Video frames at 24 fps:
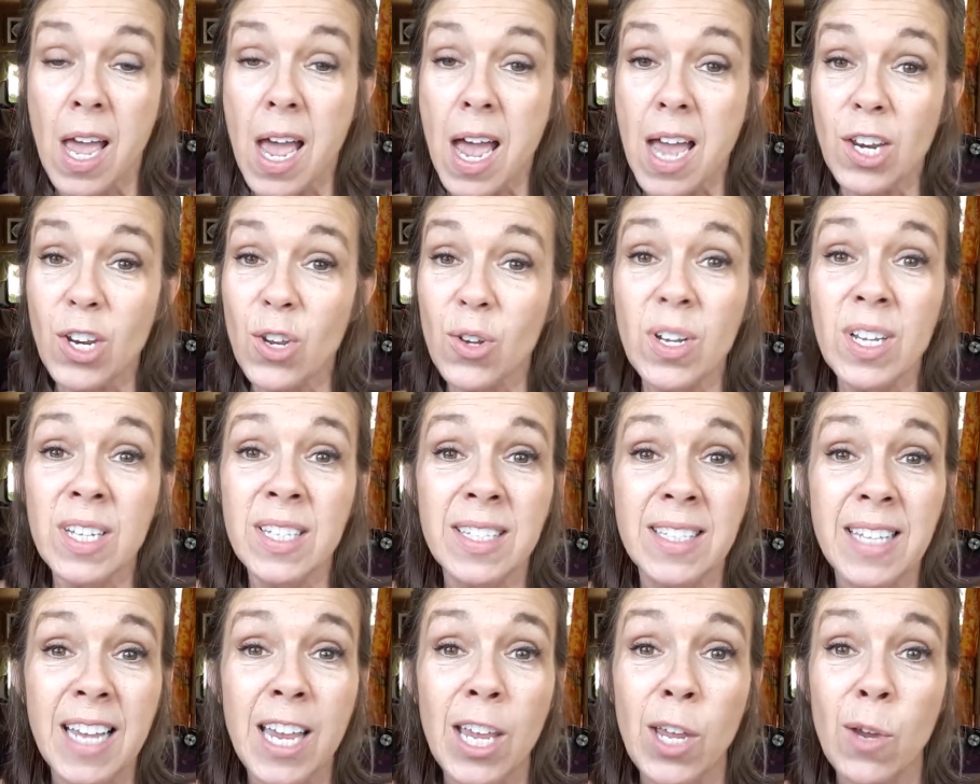And you can
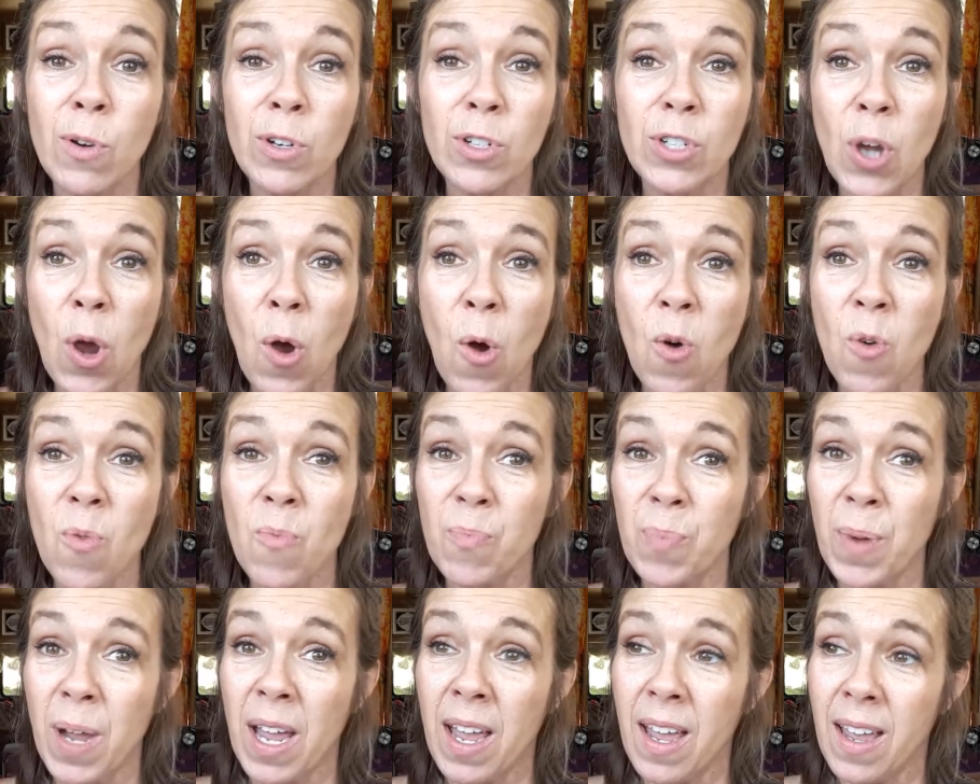say you don't,
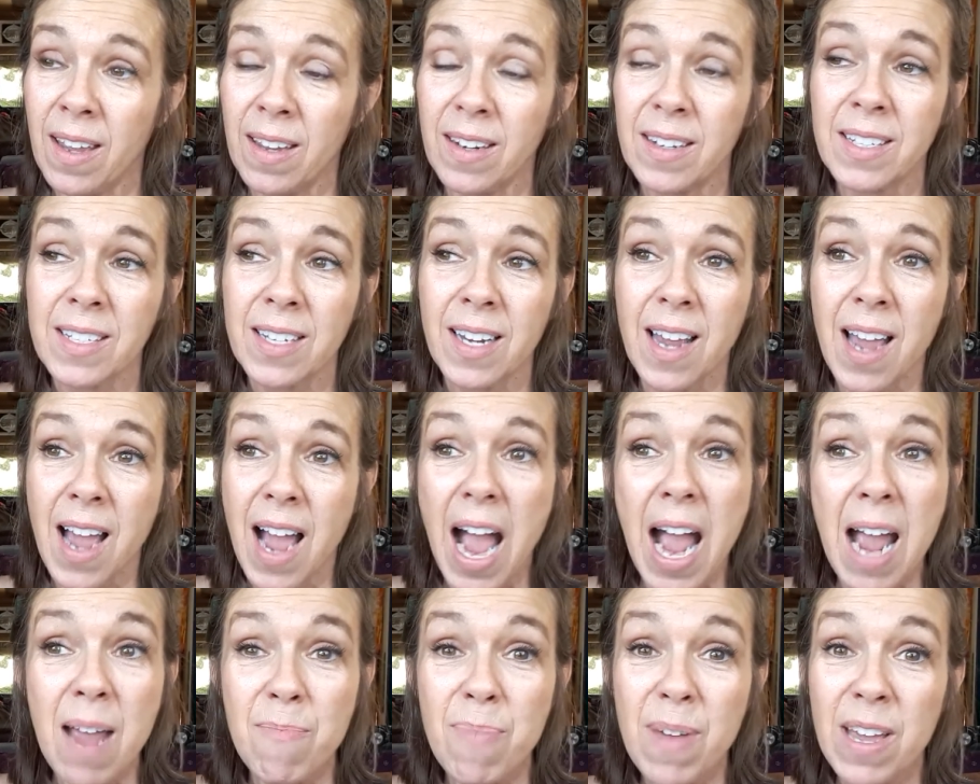but
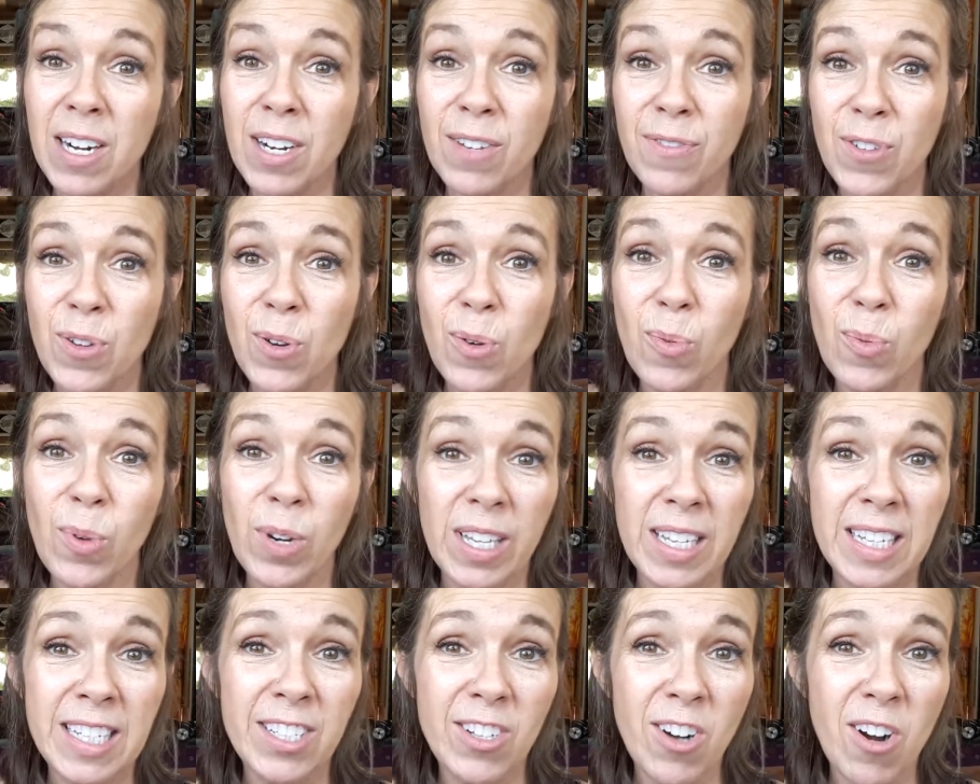I bet if you
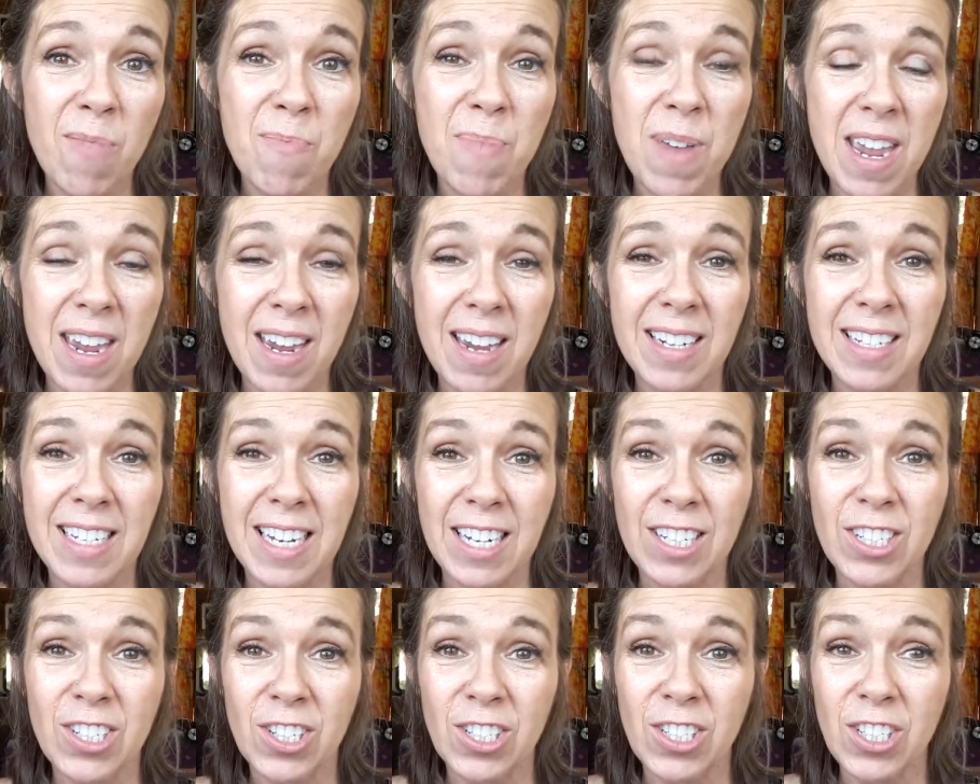really start paying
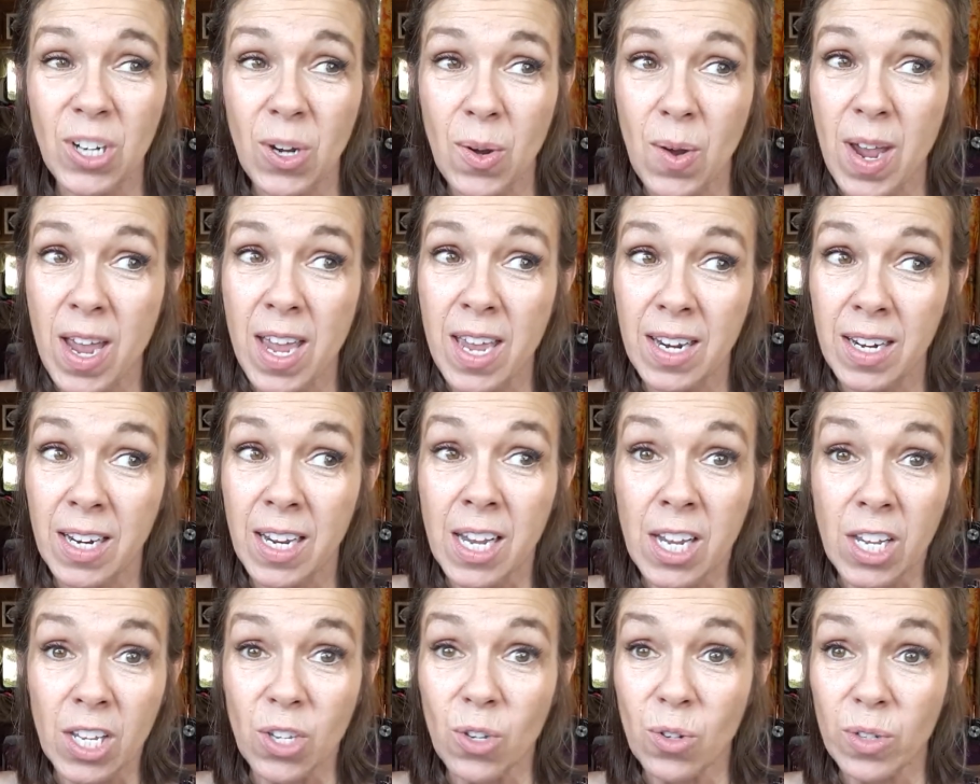attention to it,
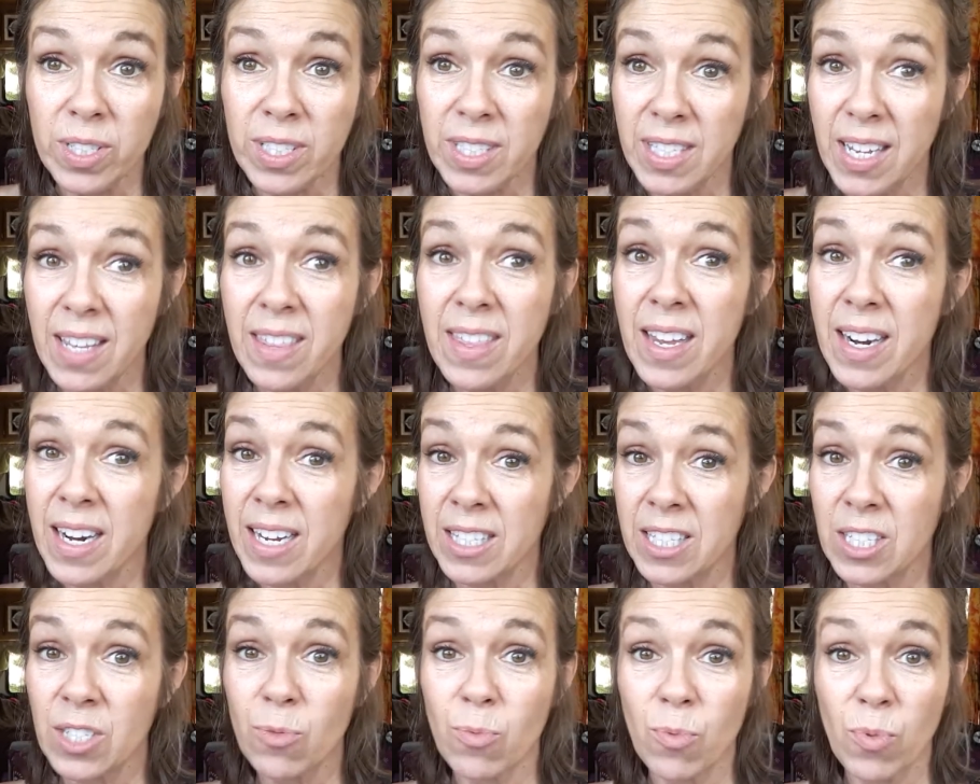you'll see that
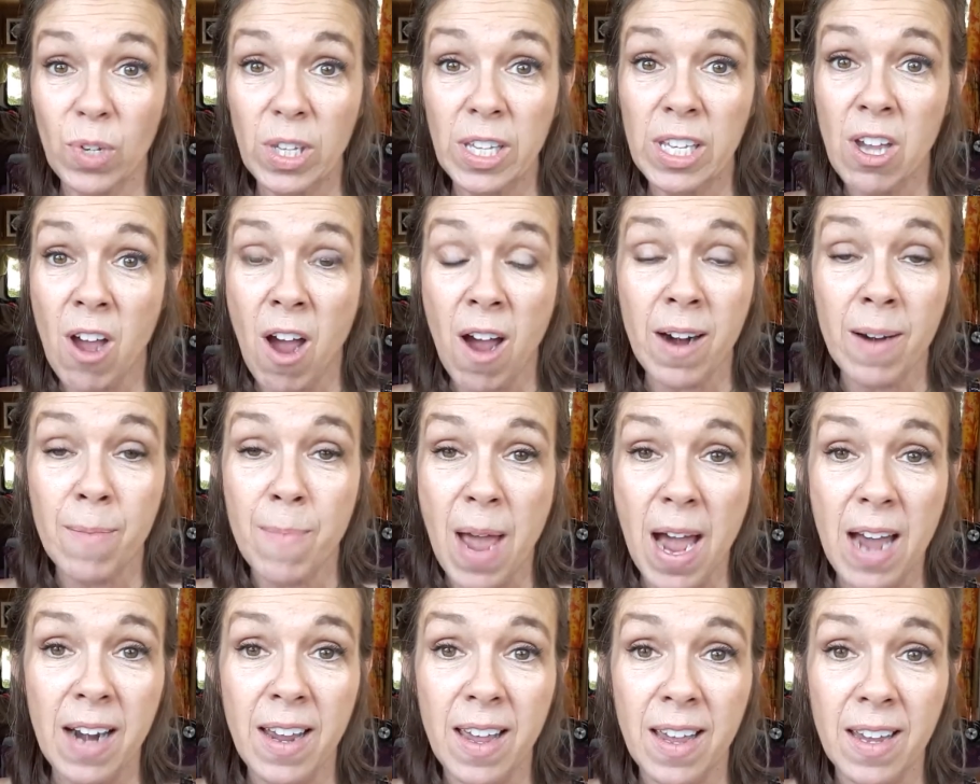it's really
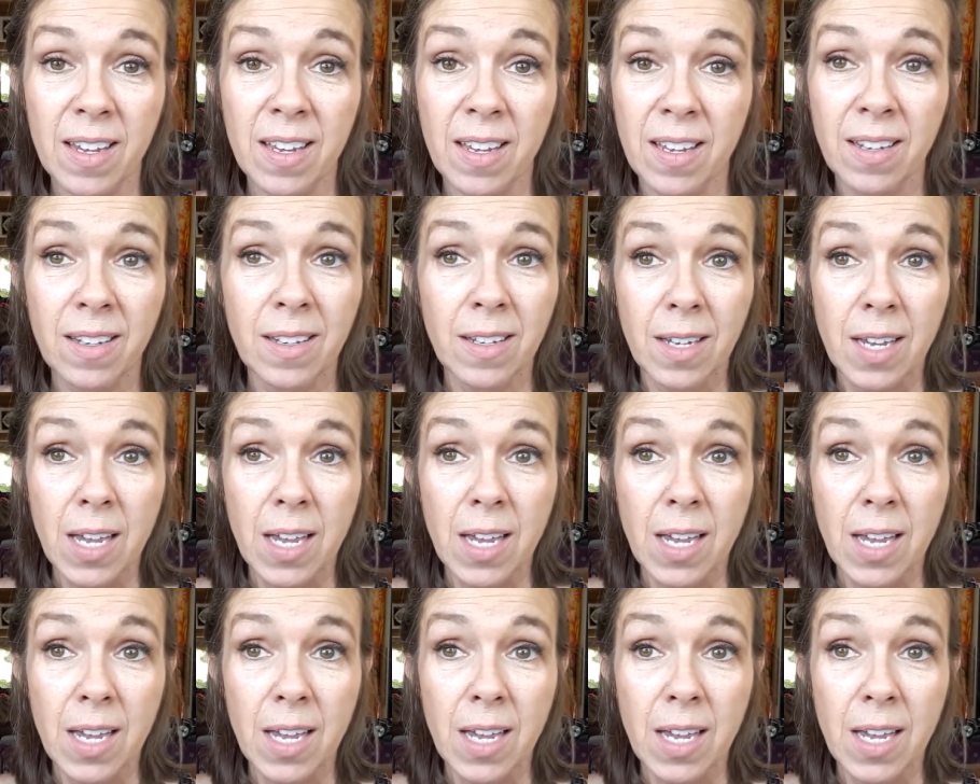automatic.